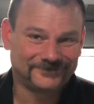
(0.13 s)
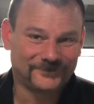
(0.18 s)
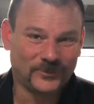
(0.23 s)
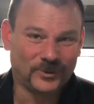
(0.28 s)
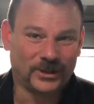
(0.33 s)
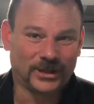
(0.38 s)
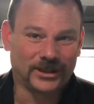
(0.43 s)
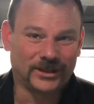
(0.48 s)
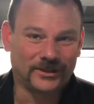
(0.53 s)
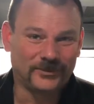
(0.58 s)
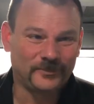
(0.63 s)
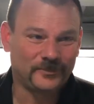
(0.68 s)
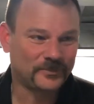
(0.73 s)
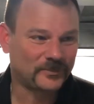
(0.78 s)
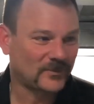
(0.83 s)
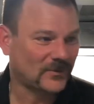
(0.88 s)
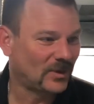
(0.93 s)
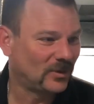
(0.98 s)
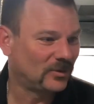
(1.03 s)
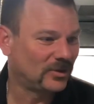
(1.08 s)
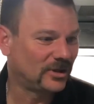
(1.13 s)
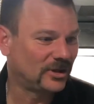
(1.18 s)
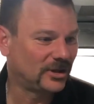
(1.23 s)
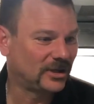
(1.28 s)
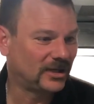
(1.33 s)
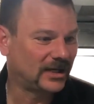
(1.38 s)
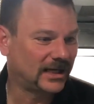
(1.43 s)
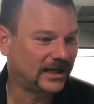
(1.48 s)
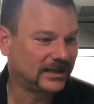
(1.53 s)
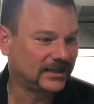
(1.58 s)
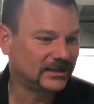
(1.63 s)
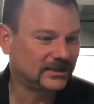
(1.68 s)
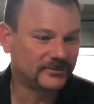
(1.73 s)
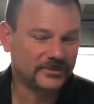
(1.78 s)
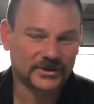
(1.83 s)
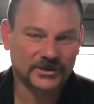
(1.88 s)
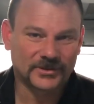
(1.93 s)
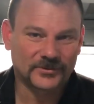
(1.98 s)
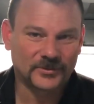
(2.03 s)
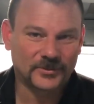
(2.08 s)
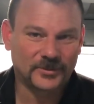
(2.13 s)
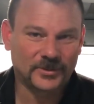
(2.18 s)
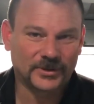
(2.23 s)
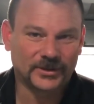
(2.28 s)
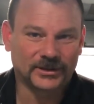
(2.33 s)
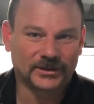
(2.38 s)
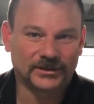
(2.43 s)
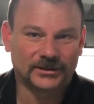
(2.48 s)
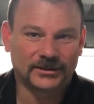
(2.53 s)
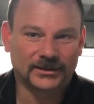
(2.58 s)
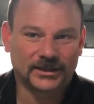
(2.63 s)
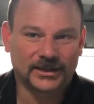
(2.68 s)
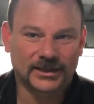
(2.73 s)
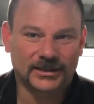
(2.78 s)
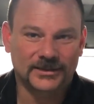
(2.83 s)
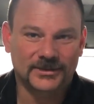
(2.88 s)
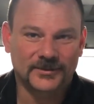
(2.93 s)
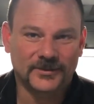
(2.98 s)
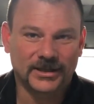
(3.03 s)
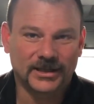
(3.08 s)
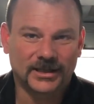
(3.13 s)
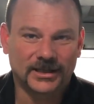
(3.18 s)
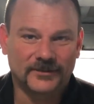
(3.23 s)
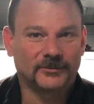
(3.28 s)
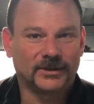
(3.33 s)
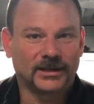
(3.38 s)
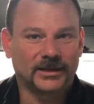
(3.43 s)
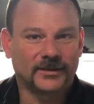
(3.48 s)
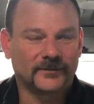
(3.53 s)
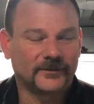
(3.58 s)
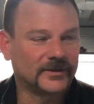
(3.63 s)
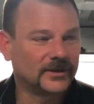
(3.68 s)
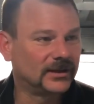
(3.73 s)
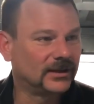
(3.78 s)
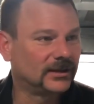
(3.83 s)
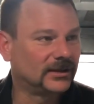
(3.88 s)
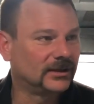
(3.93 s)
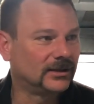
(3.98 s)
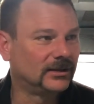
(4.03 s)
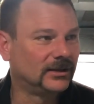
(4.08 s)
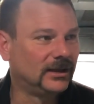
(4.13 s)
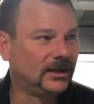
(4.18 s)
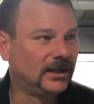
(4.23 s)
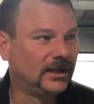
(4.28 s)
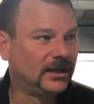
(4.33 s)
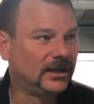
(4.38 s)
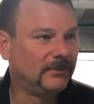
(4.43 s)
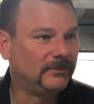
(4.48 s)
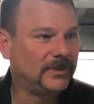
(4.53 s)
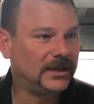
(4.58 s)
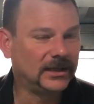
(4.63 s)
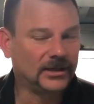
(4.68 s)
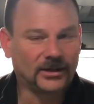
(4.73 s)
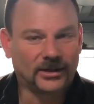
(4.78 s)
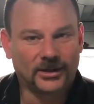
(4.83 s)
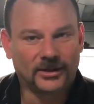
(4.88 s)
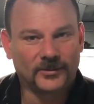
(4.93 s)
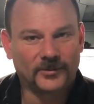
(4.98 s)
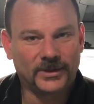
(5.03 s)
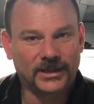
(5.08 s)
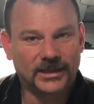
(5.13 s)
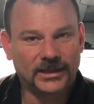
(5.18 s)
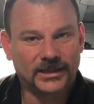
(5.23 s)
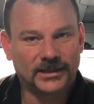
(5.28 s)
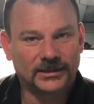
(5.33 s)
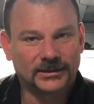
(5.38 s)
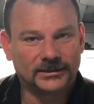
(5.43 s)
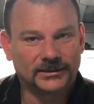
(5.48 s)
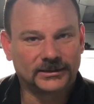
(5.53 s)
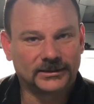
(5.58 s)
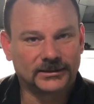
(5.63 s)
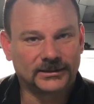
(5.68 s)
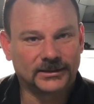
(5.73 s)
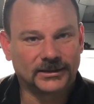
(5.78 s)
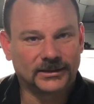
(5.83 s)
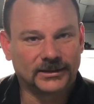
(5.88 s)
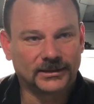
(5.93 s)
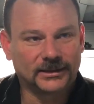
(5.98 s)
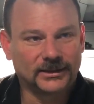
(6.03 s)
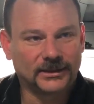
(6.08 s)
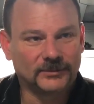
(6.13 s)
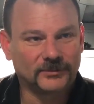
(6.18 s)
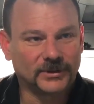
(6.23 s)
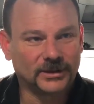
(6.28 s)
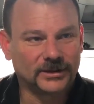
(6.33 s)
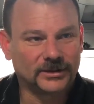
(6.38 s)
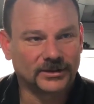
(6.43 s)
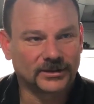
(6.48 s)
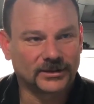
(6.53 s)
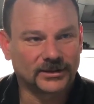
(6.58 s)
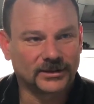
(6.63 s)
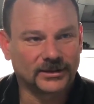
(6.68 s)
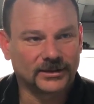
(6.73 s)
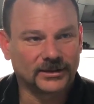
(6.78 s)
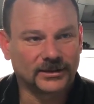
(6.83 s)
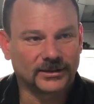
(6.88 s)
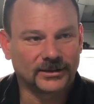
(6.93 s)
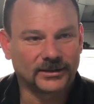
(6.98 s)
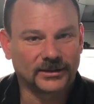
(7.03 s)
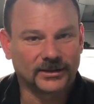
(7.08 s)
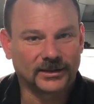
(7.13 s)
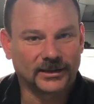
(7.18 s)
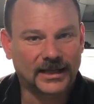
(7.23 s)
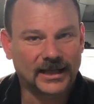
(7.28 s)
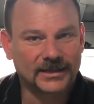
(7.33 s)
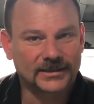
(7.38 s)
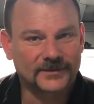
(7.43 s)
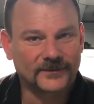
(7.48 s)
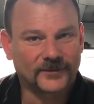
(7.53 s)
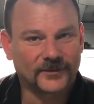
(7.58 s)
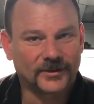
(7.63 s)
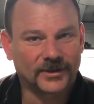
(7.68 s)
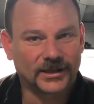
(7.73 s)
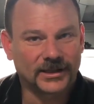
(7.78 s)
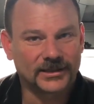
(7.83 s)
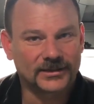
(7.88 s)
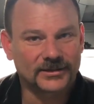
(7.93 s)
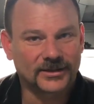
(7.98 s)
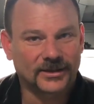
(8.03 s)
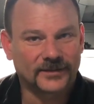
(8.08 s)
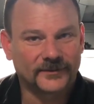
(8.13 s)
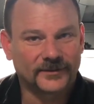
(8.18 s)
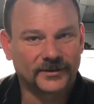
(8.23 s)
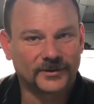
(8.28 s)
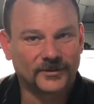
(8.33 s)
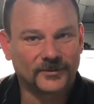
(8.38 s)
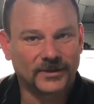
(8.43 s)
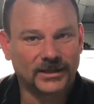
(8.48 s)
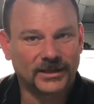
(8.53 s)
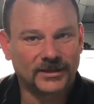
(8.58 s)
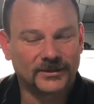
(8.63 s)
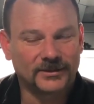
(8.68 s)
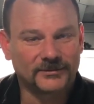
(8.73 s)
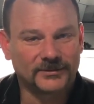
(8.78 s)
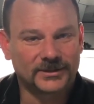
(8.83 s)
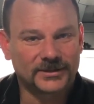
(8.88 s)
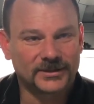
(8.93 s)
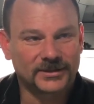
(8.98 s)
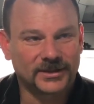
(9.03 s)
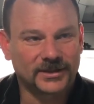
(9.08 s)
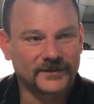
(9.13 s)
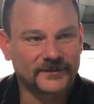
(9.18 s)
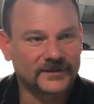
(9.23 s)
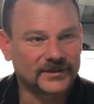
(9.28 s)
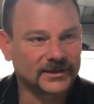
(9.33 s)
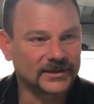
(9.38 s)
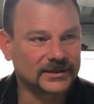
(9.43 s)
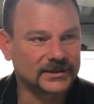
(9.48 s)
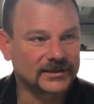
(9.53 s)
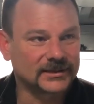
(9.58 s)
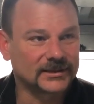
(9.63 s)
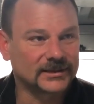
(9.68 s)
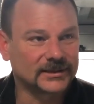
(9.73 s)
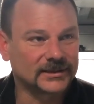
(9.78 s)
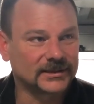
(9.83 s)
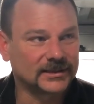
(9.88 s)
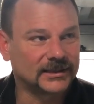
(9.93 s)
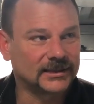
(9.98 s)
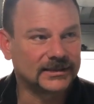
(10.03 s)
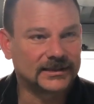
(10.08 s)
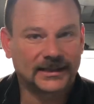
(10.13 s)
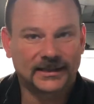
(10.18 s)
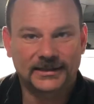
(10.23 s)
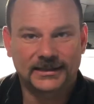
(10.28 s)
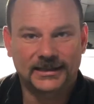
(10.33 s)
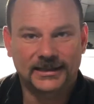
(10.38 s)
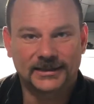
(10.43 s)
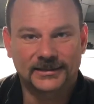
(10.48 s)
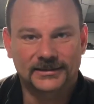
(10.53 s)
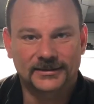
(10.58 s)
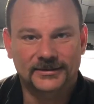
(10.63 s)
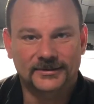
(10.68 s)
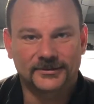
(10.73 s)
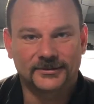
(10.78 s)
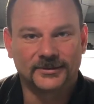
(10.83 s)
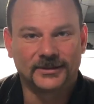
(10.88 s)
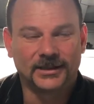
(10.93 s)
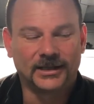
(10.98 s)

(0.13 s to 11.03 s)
Well, we're heading to Prince Rupert next week. We have the May long weekend, and then we took the last 4 days off in the week, which gives us 10 days. So